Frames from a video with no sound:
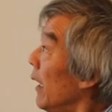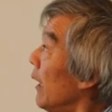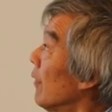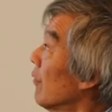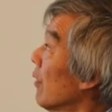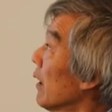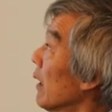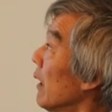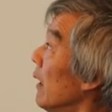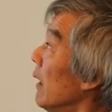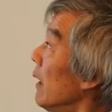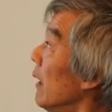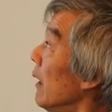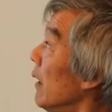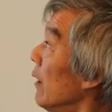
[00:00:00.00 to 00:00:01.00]
is like
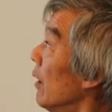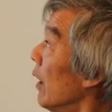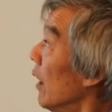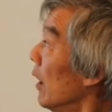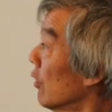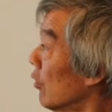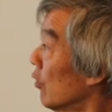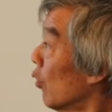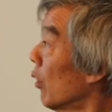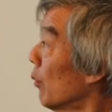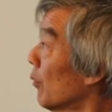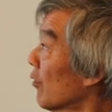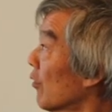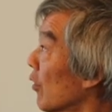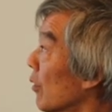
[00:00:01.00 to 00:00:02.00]
under
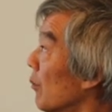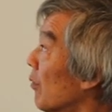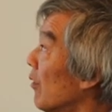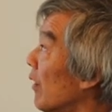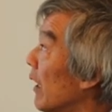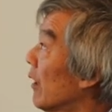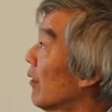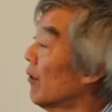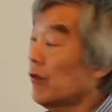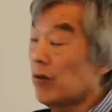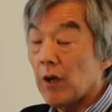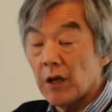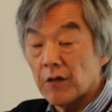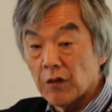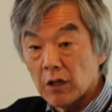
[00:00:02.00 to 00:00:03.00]
normal circumstances,
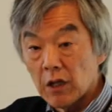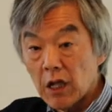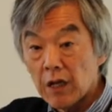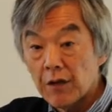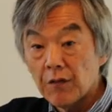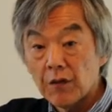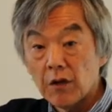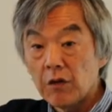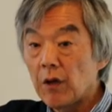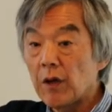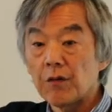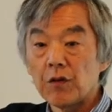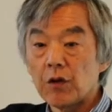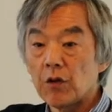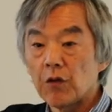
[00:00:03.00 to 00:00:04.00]
you have a lot of, you
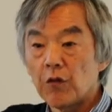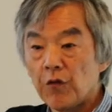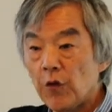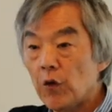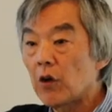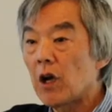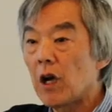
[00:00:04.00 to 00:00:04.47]
have your full